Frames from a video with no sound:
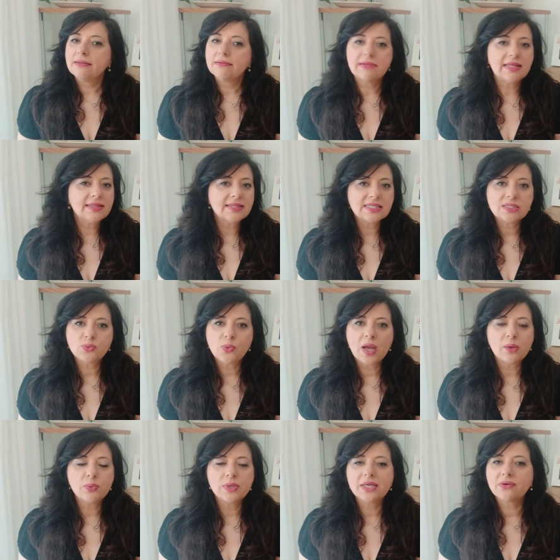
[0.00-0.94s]
In this
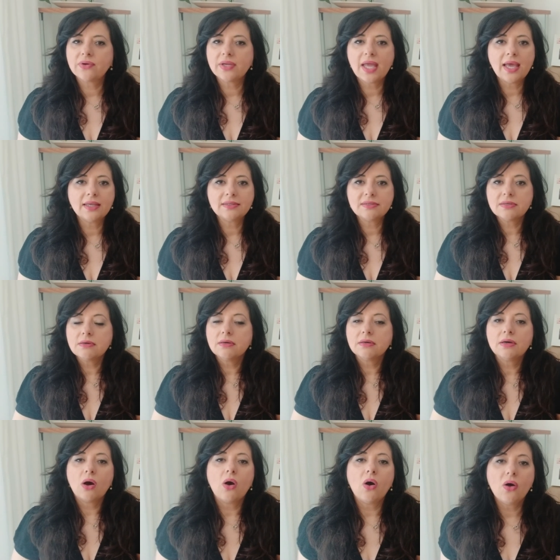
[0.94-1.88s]
way, we create
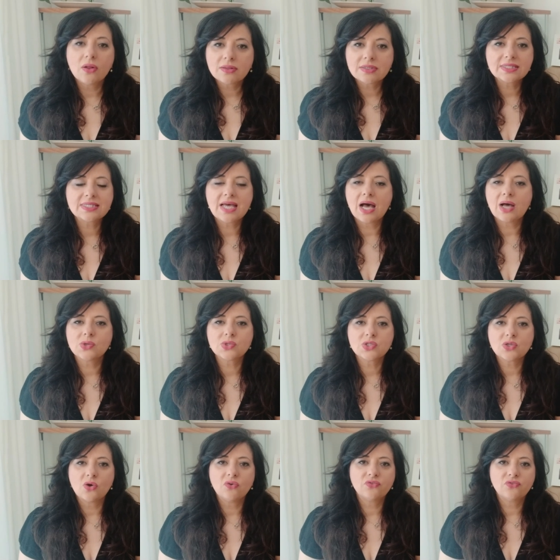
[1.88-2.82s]
all the sounds
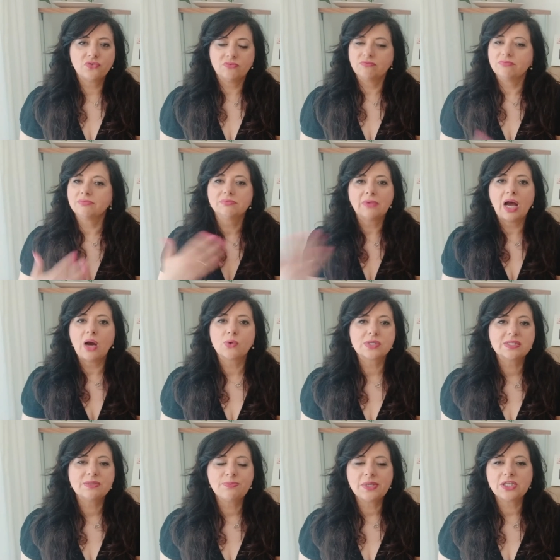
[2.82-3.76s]
of
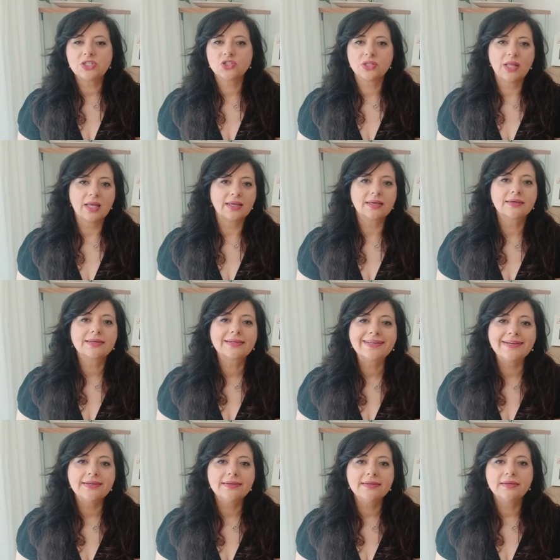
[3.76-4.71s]
our speech, like
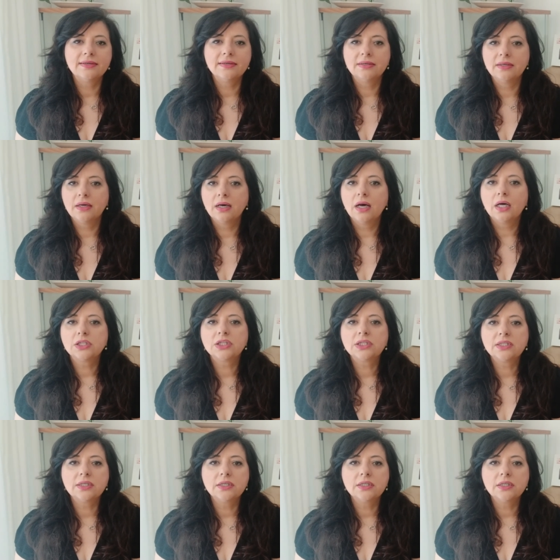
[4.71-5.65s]
k,
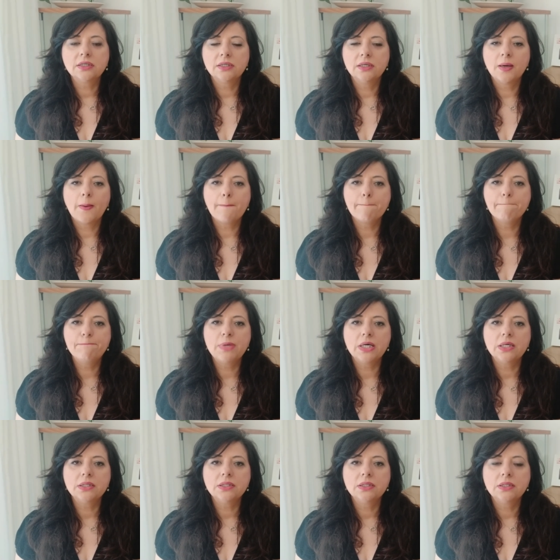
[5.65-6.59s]
t, b,
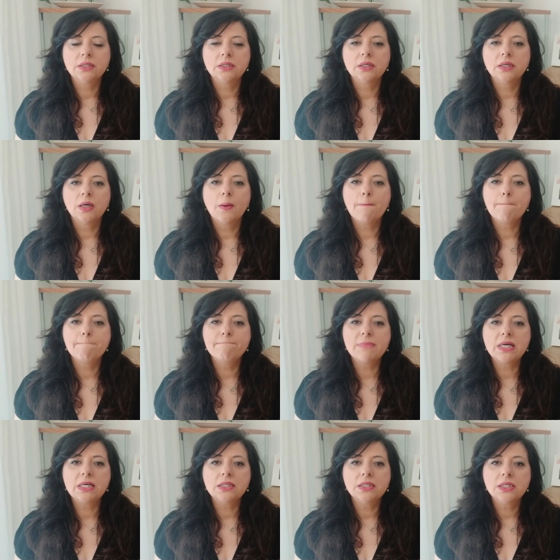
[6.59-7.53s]

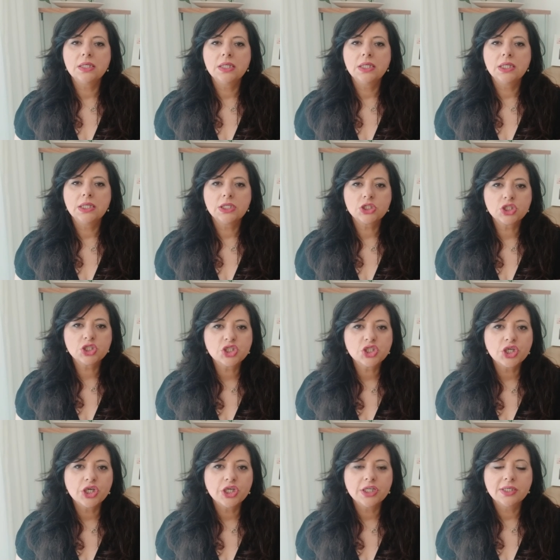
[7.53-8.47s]
m,
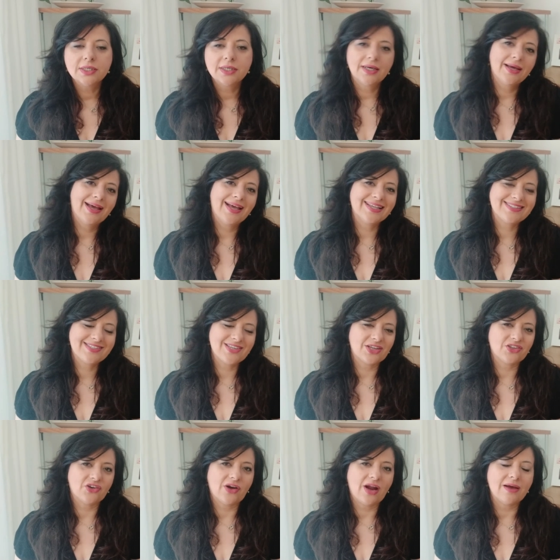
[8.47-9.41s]
sh, et
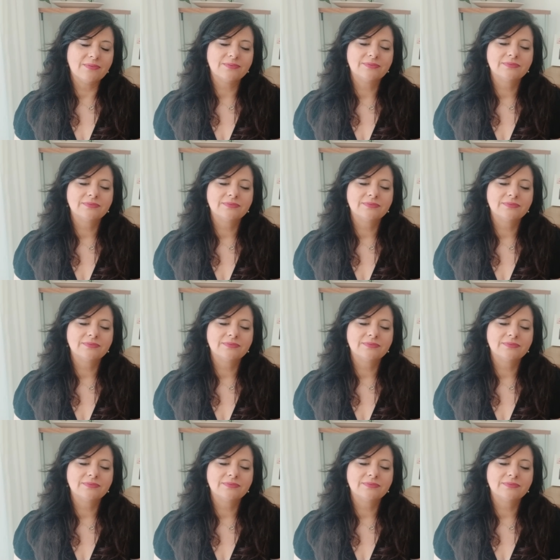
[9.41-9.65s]
cetera.